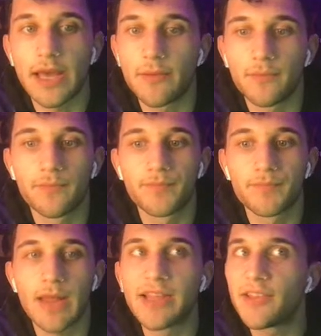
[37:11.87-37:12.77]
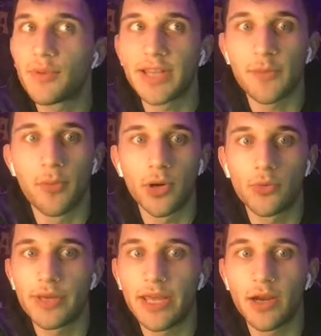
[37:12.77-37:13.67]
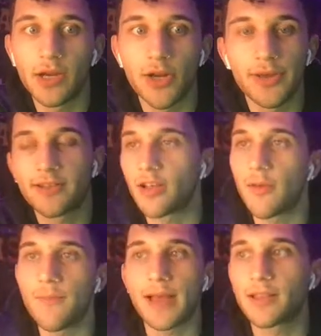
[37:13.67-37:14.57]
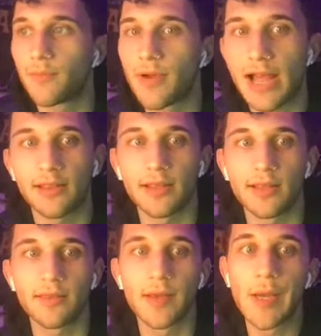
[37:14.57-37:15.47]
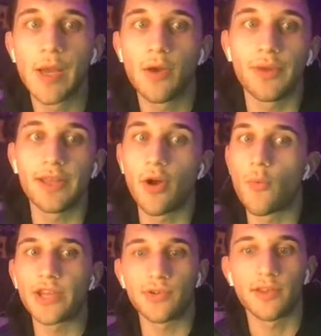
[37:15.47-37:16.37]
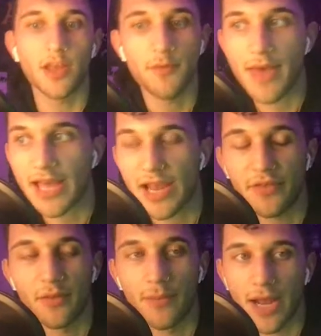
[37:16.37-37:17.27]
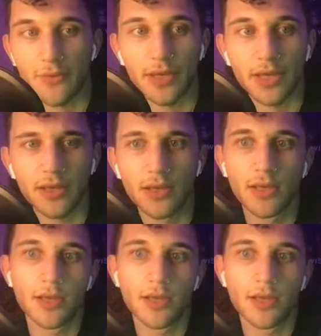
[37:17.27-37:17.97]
Yeah. At least with Nick Boyle, we hear, he's going to come back to practice. We know Westry's coming back after the bye week.